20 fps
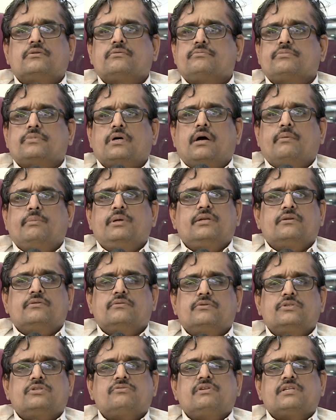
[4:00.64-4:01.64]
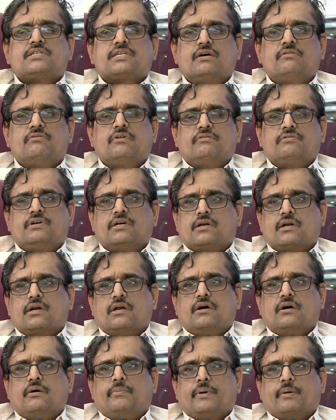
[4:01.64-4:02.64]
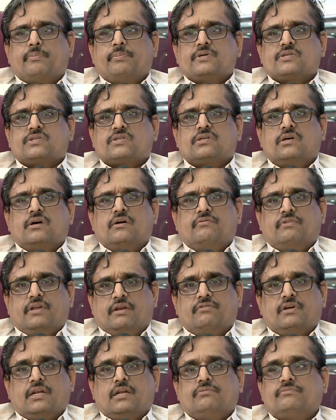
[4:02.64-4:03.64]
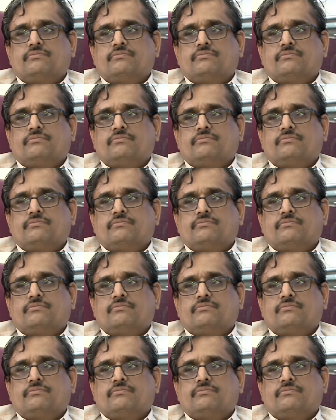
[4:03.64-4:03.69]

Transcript: which will serve our purpose very well.